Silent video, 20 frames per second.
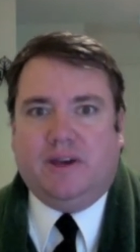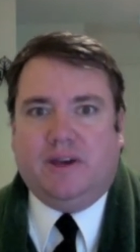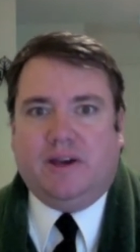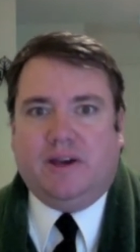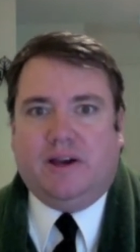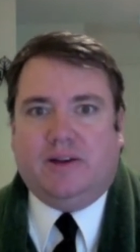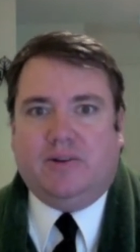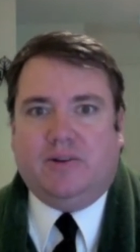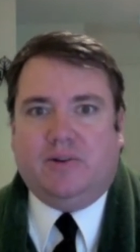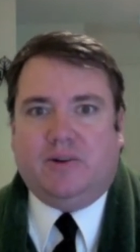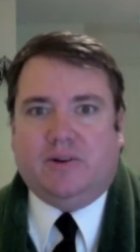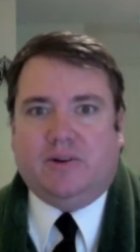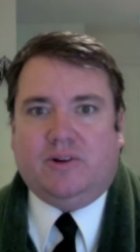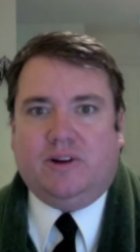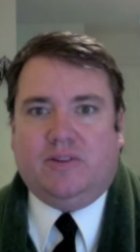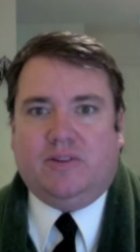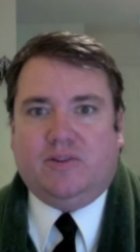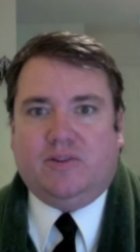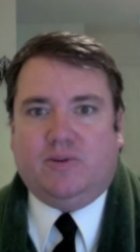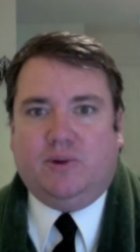I no longer
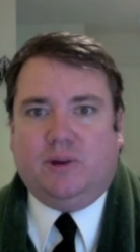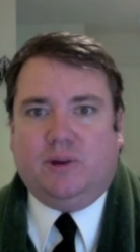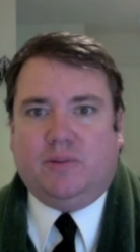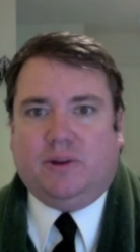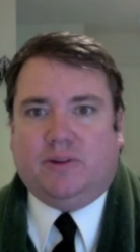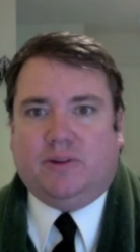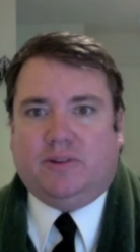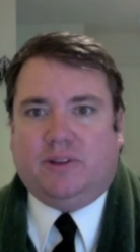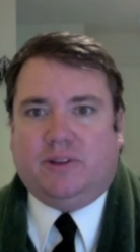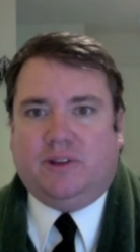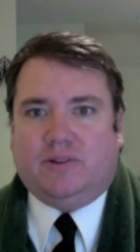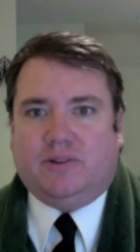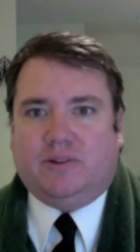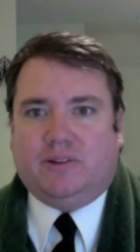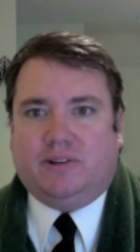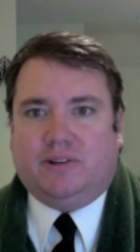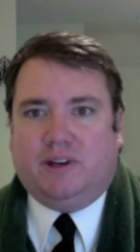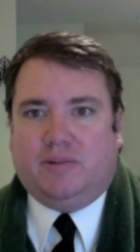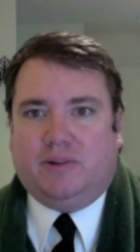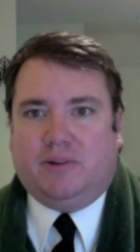have to worry about
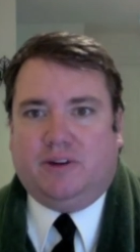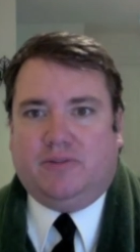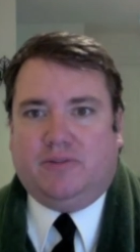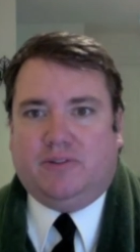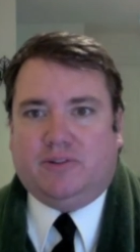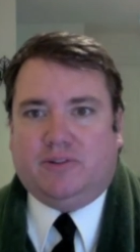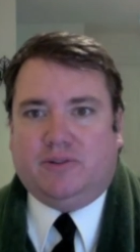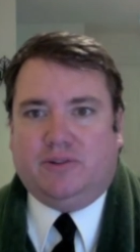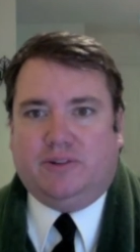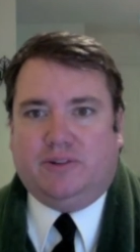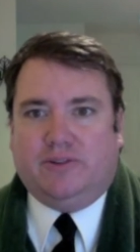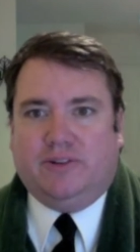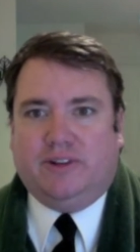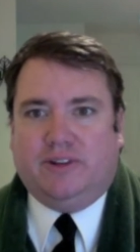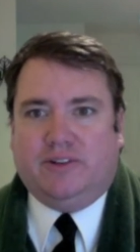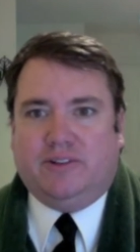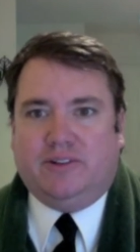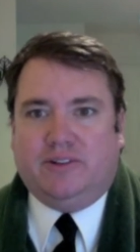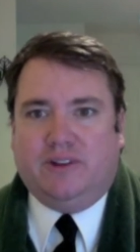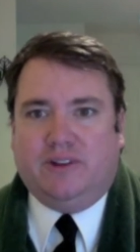scheduling time off for school
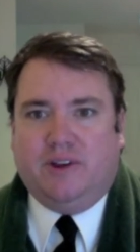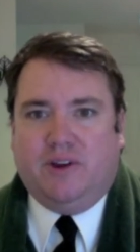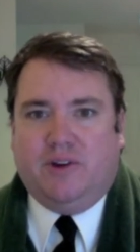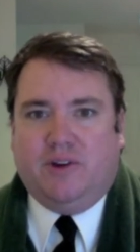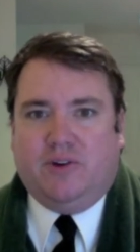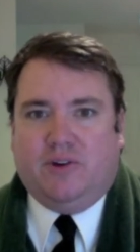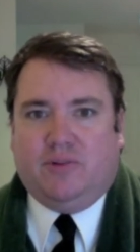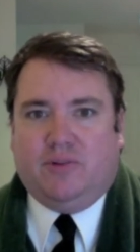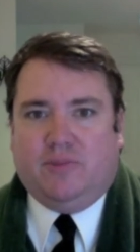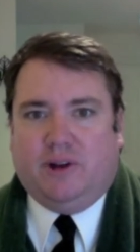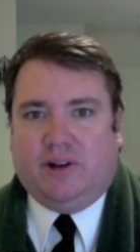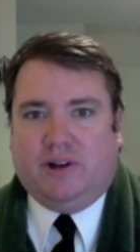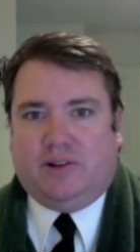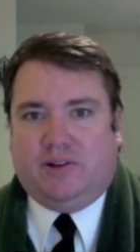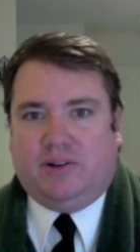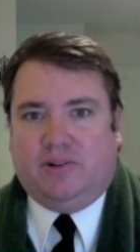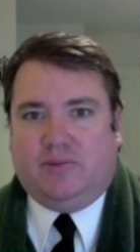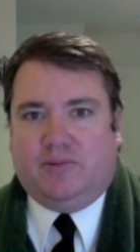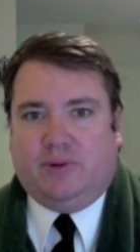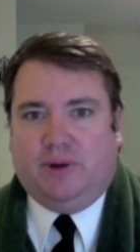events, or
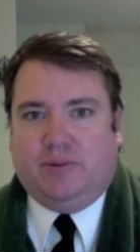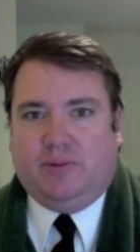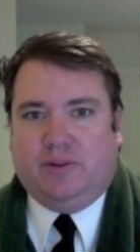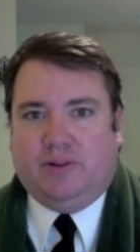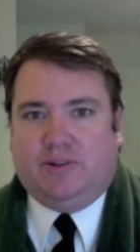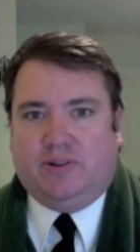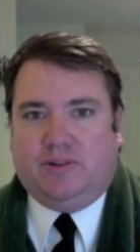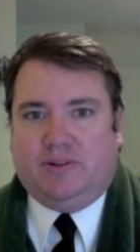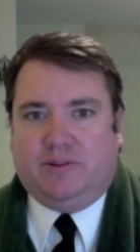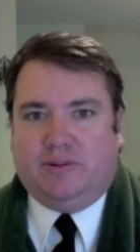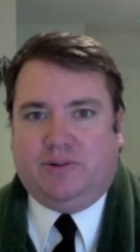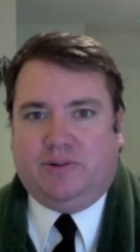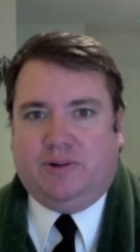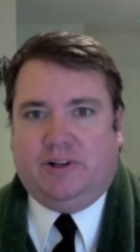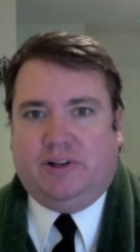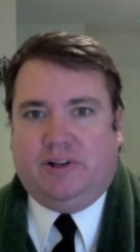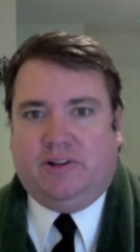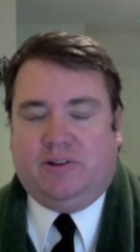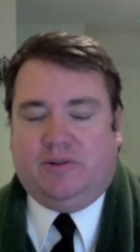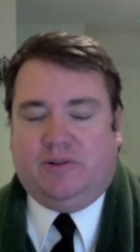medical appointments, or
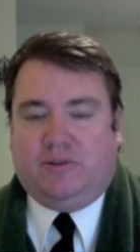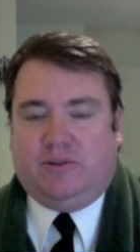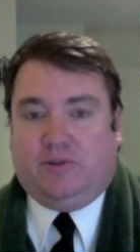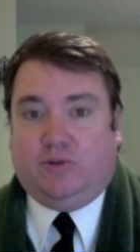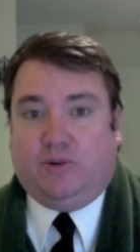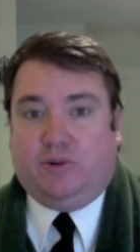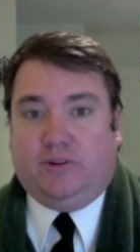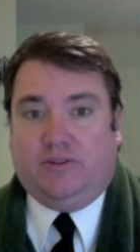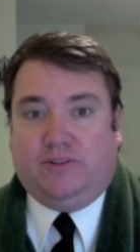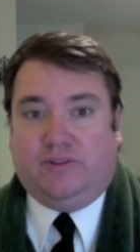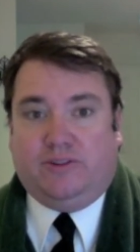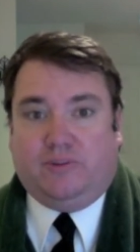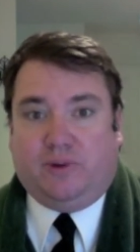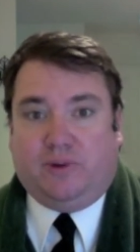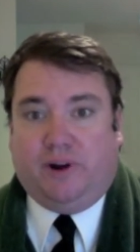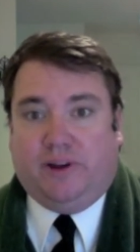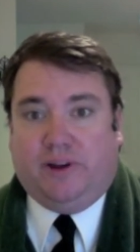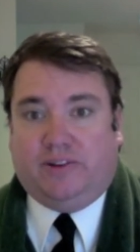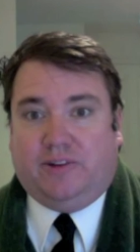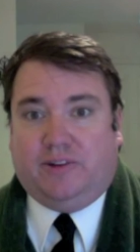any other sort of
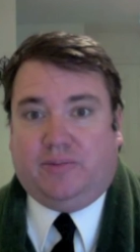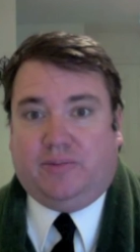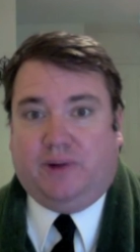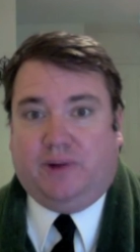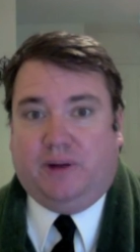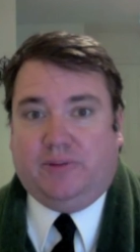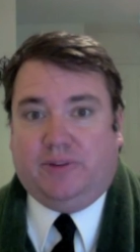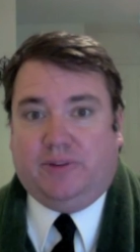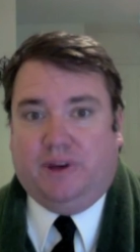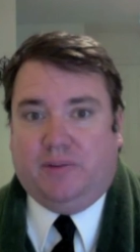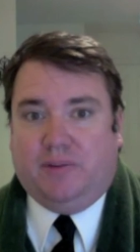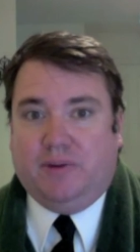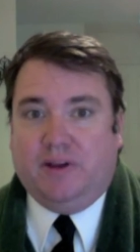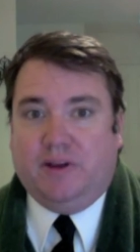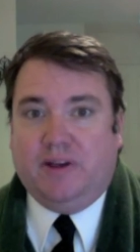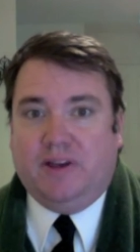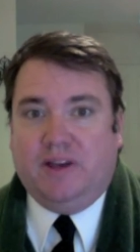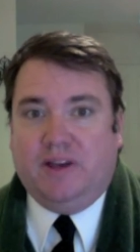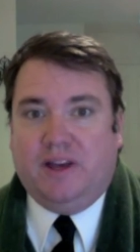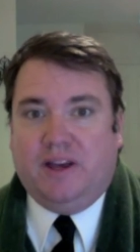surprise that pops up.
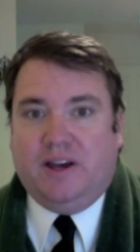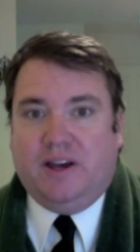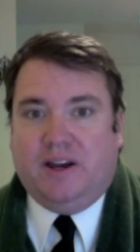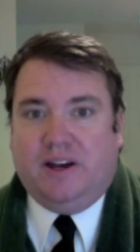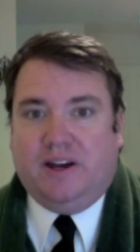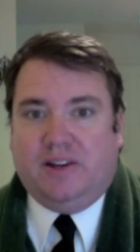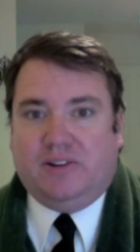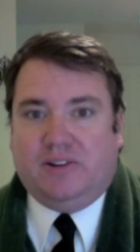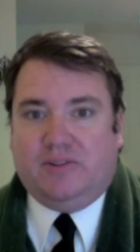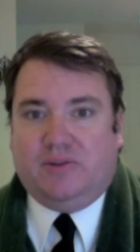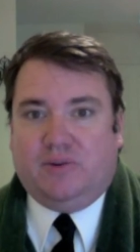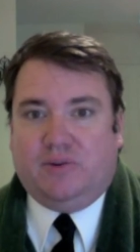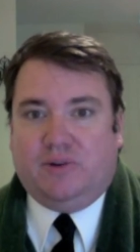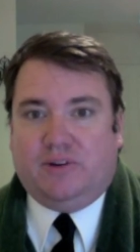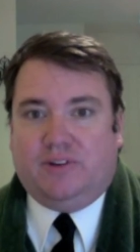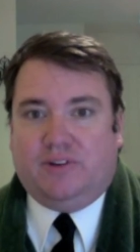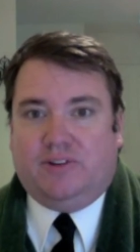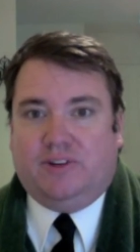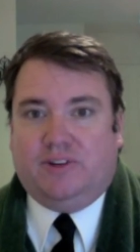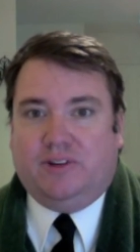I look forward to
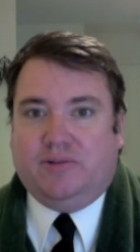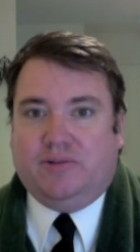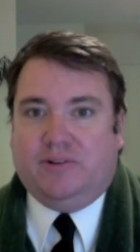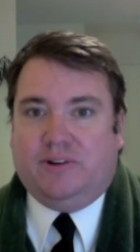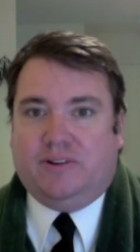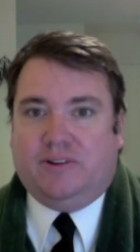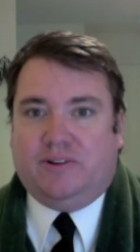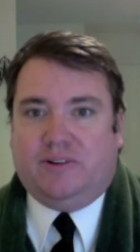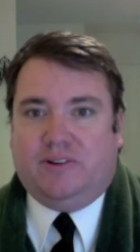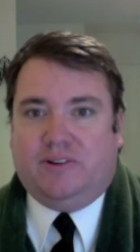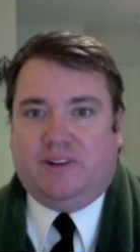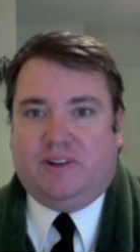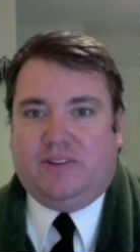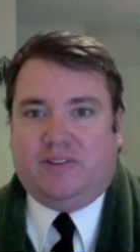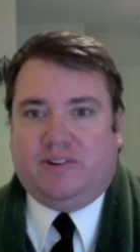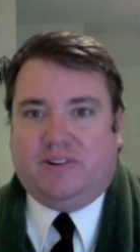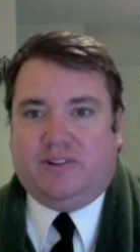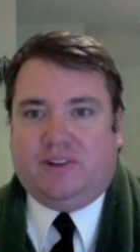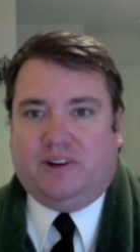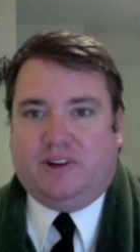seeing what other
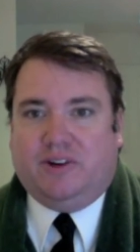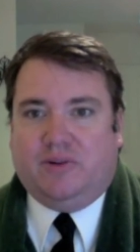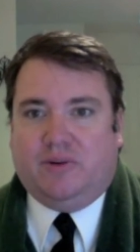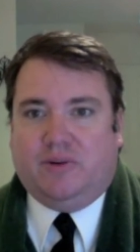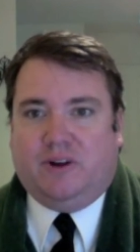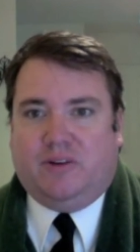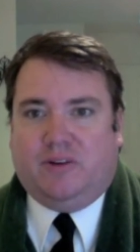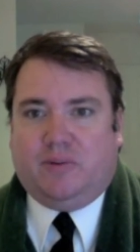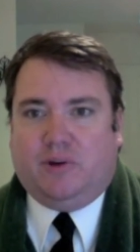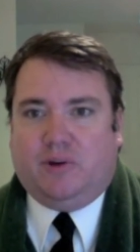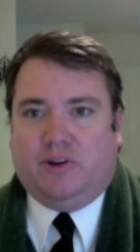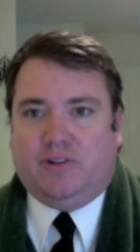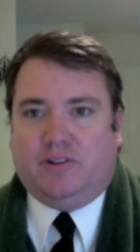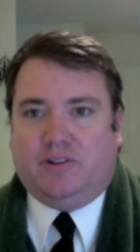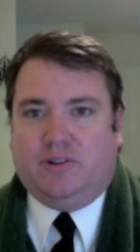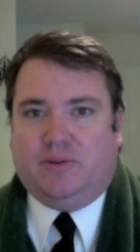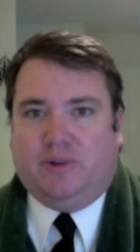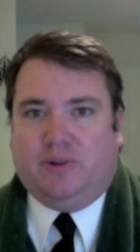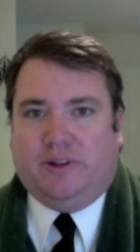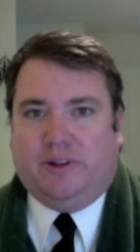endeavors that covert
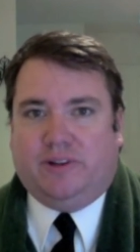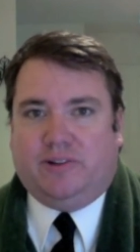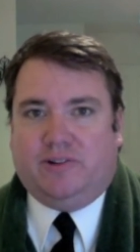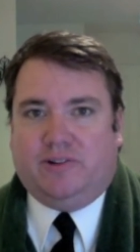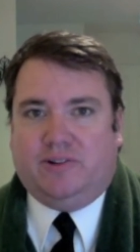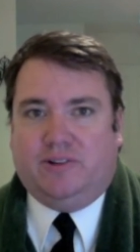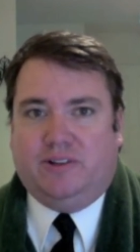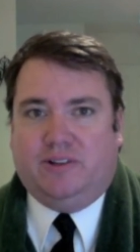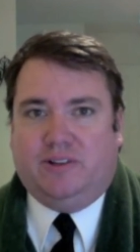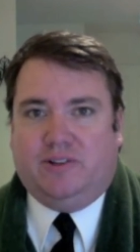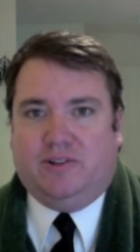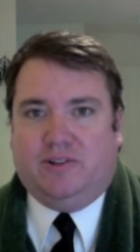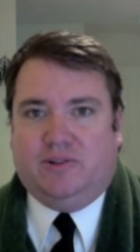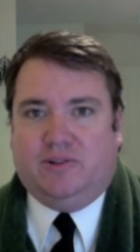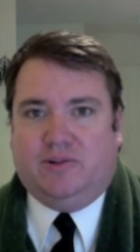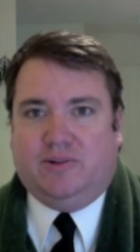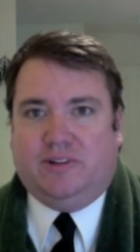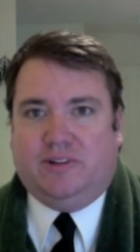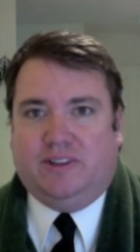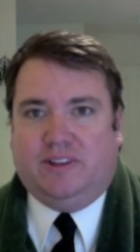operations will enter into
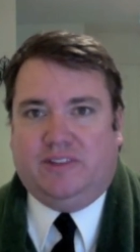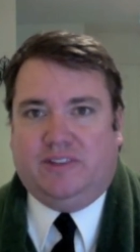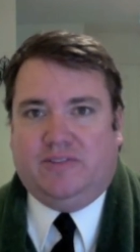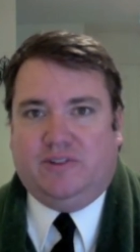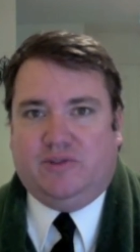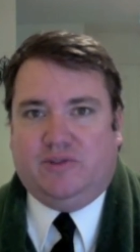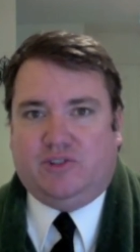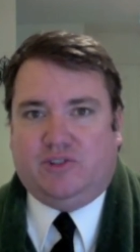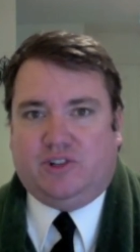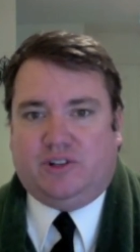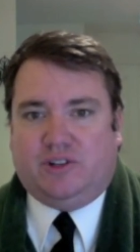in the future.